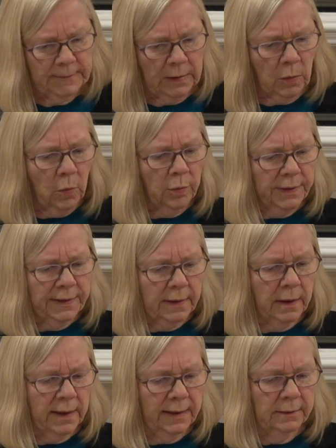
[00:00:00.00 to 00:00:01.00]
Glory to
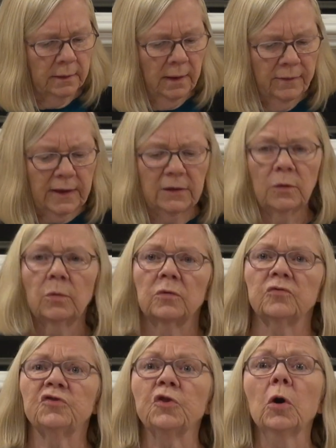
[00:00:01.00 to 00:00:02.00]
God. Then you
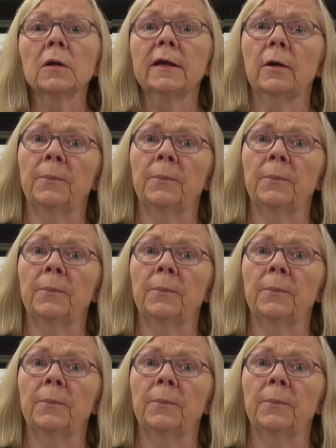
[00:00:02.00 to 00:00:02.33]
will surely